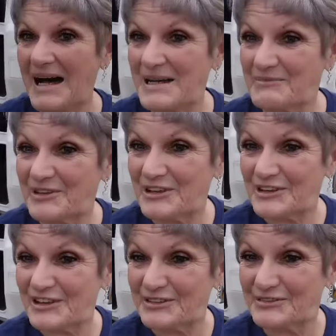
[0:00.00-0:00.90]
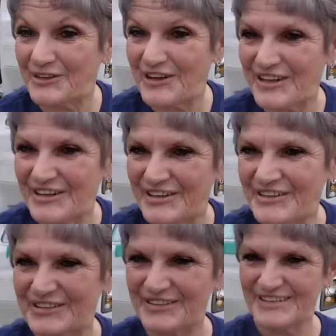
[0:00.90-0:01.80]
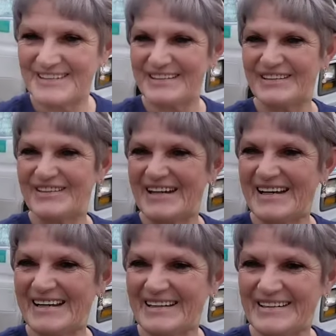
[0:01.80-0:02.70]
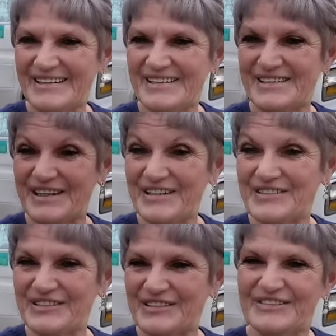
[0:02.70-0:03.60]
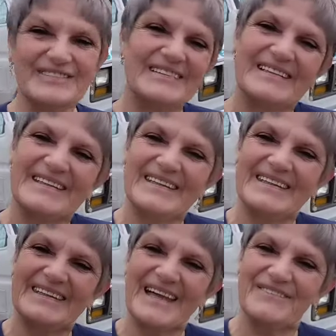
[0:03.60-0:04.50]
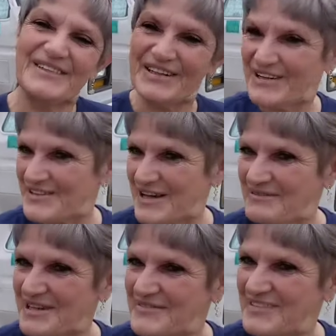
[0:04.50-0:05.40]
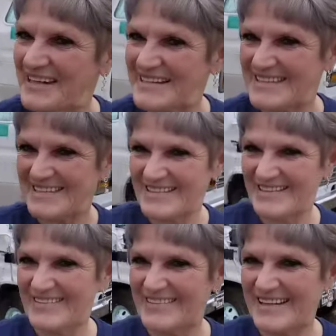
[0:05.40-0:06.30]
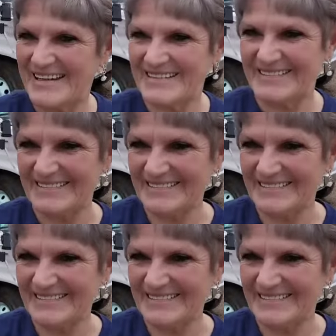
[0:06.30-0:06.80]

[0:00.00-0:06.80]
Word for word: I'm gonna cook for you. So hey, stay tuned. That video is coming up next. All right.